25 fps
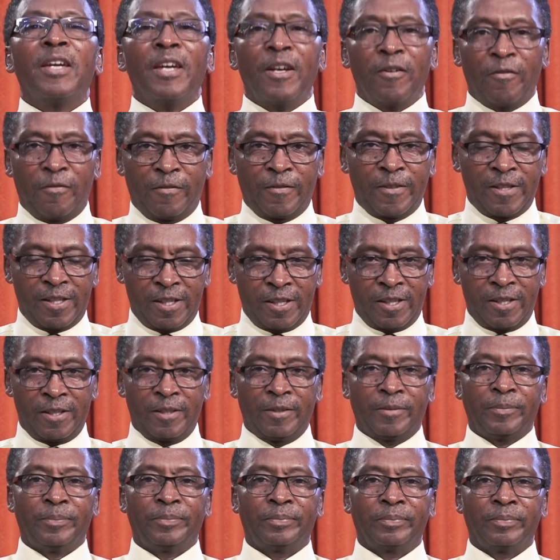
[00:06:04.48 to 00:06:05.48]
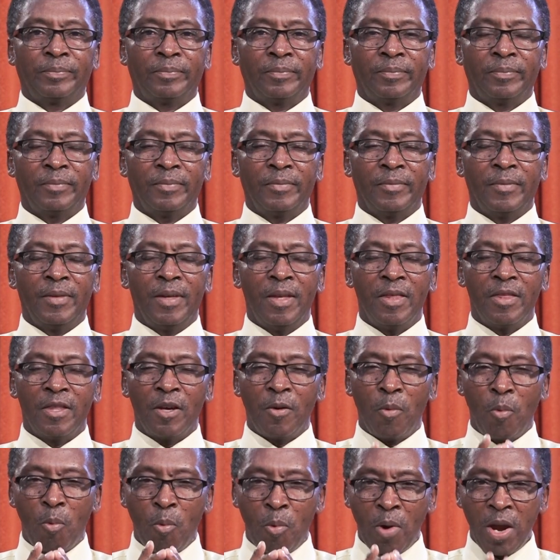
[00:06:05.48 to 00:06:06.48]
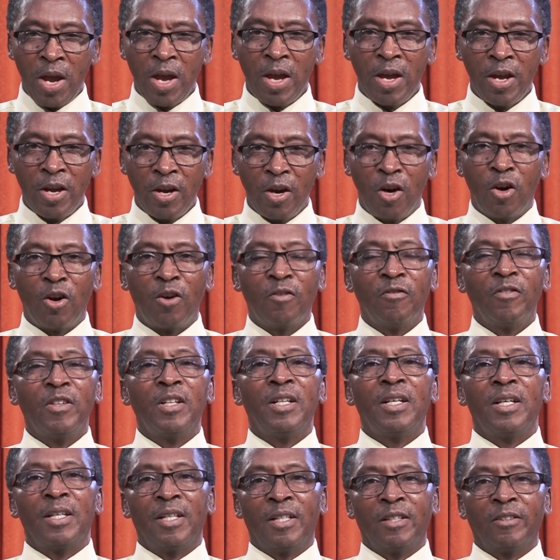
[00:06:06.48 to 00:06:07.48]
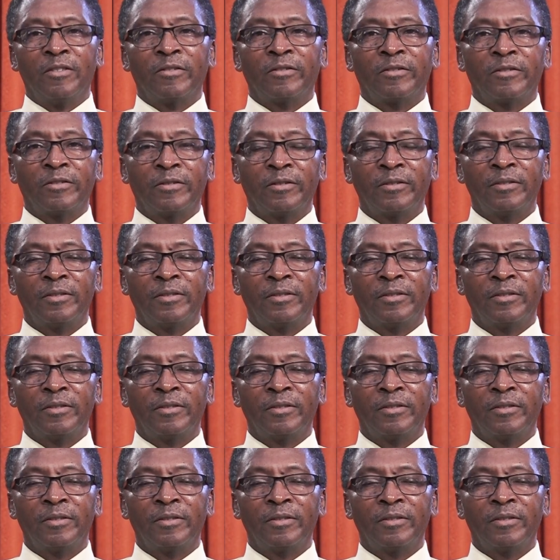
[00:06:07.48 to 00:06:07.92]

gifts. The way of love,